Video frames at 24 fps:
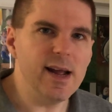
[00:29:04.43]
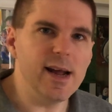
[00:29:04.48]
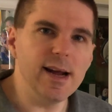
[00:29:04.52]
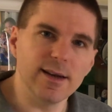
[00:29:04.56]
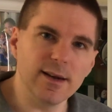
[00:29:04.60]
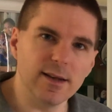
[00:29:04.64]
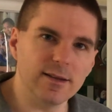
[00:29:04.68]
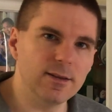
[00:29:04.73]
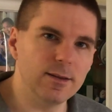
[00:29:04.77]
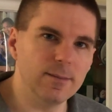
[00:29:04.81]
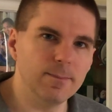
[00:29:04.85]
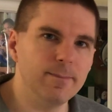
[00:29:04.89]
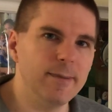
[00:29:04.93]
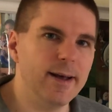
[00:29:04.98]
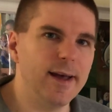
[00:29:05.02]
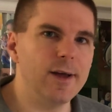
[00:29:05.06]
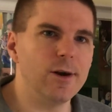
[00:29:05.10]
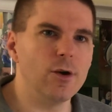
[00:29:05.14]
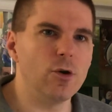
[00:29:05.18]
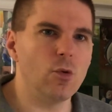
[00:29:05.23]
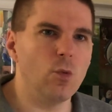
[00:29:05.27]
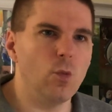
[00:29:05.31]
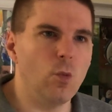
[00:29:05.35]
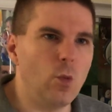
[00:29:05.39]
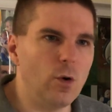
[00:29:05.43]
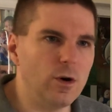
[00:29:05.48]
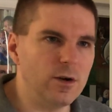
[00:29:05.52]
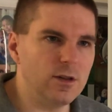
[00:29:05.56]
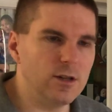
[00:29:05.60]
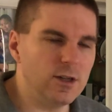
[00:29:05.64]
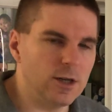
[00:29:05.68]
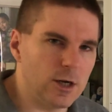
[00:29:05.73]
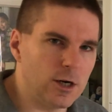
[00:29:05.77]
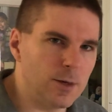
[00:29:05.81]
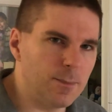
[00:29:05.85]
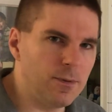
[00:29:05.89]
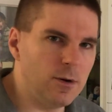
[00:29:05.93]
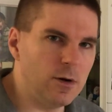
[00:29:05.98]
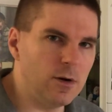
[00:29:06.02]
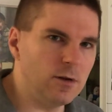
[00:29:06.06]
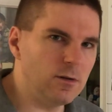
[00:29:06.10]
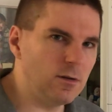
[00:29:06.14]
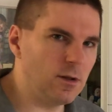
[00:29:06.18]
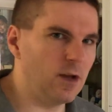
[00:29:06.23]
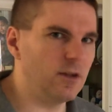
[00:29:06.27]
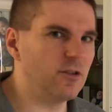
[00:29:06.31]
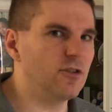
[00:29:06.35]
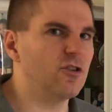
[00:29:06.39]
it doesn't matter what the other
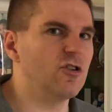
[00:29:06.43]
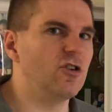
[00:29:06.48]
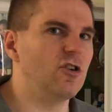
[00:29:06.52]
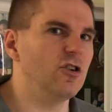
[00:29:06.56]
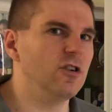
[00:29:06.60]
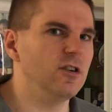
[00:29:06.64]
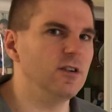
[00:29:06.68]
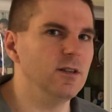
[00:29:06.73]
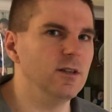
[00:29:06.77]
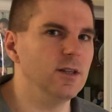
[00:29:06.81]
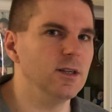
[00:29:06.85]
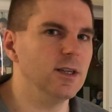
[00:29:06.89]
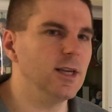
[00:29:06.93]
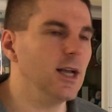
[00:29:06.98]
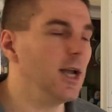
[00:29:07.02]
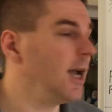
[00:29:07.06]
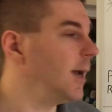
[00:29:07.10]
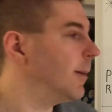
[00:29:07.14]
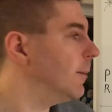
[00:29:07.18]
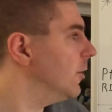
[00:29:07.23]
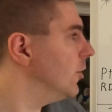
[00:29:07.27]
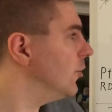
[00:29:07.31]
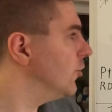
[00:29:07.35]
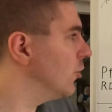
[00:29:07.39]
opponent does early in the game,